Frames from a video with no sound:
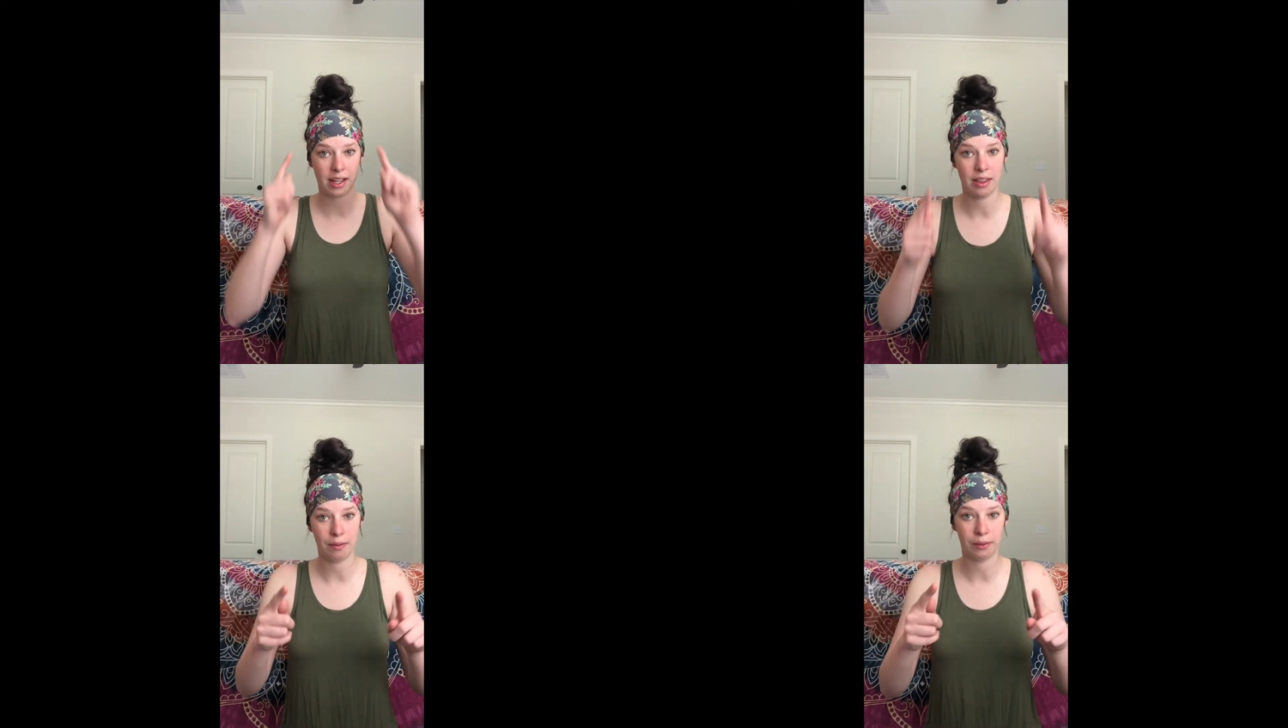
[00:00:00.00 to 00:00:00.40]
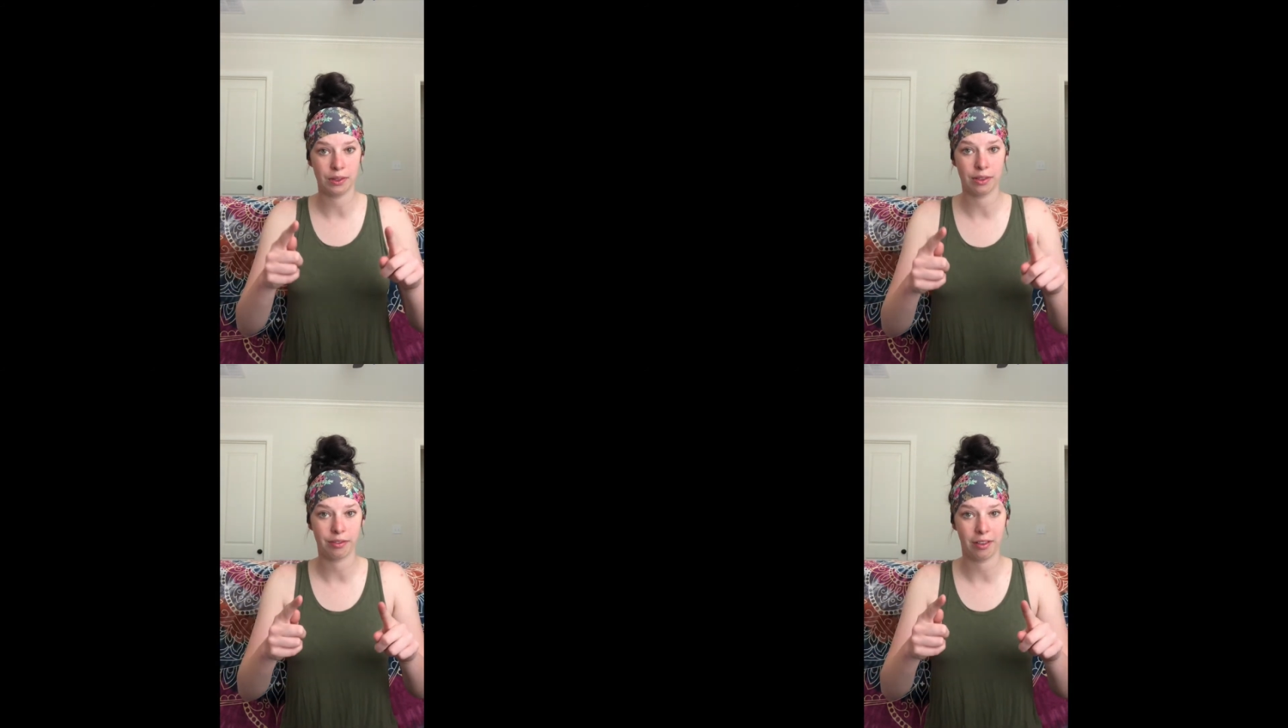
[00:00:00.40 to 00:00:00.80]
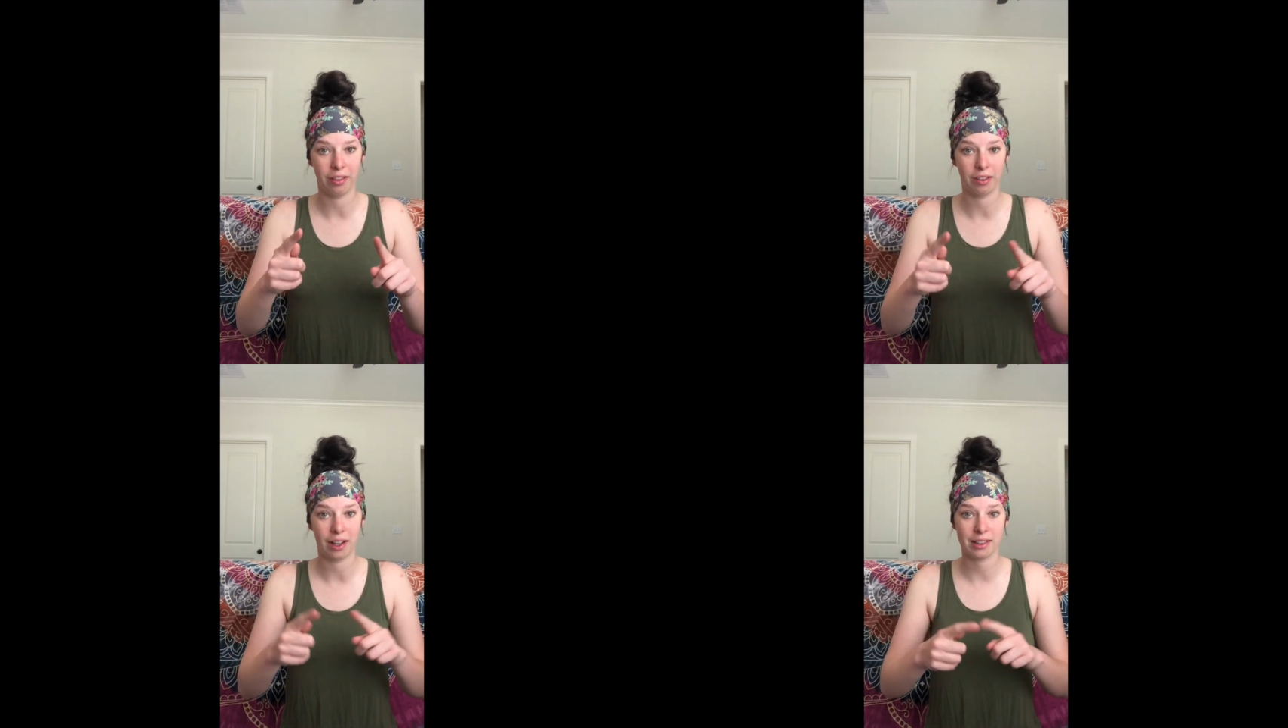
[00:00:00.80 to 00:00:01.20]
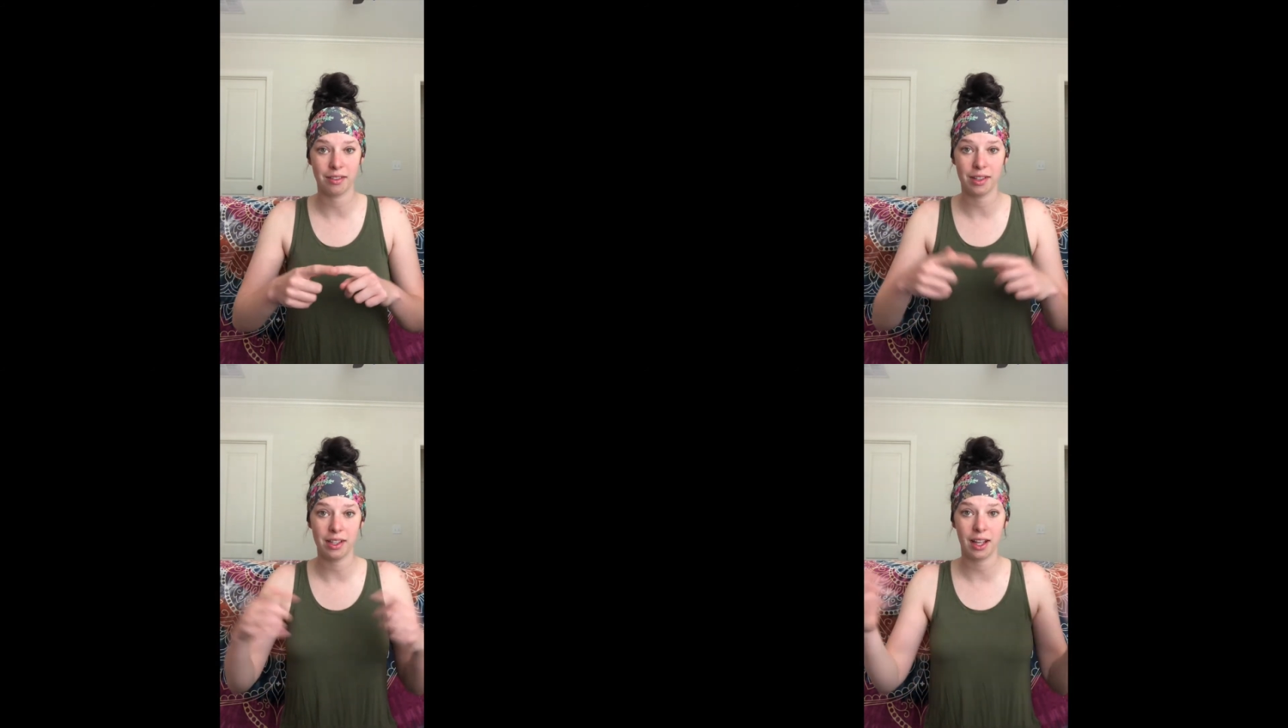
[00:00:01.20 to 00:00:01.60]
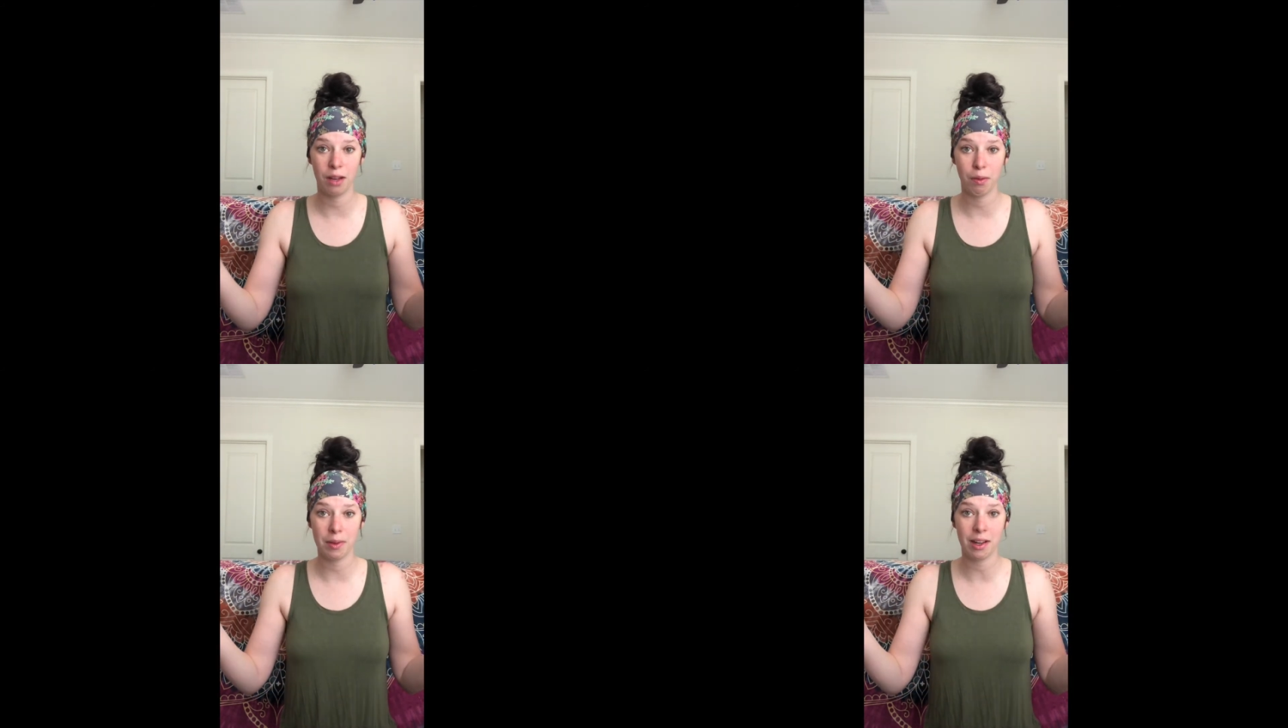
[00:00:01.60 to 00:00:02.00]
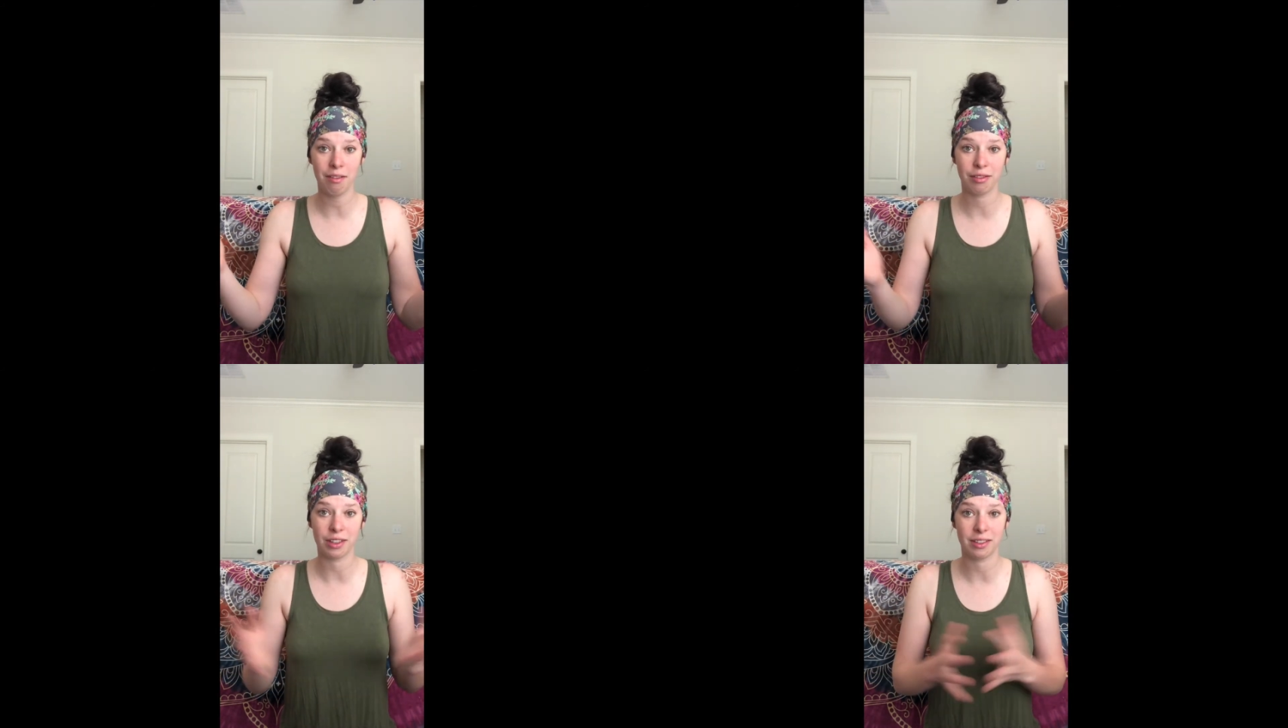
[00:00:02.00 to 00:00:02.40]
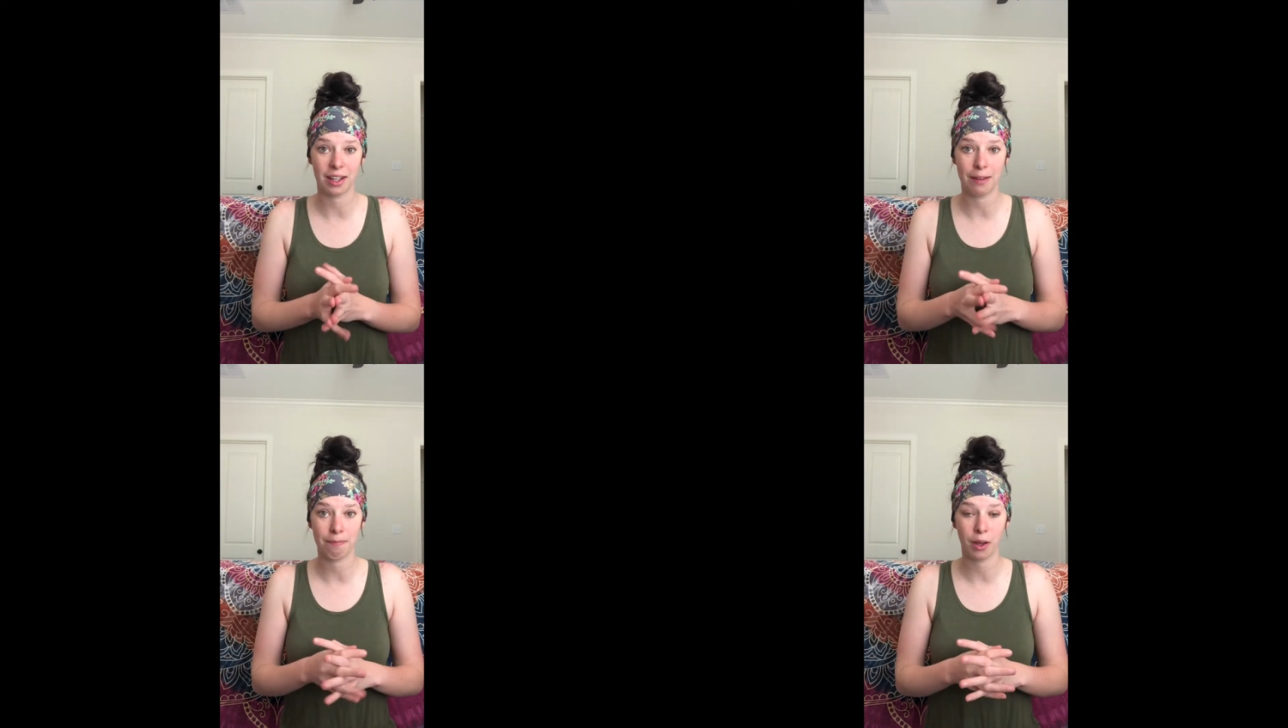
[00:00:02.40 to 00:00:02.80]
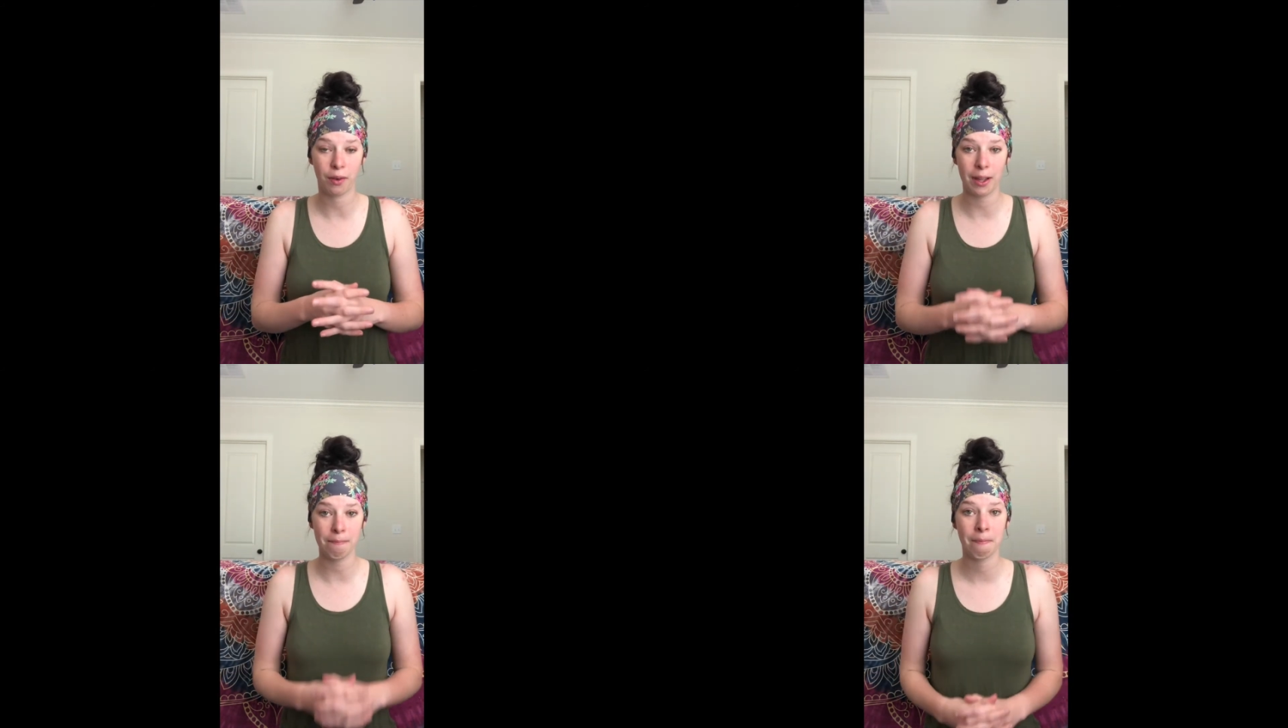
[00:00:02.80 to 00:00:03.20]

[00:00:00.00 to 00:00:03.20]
and then we'll do a fun little activity and we'll be done for today, okay?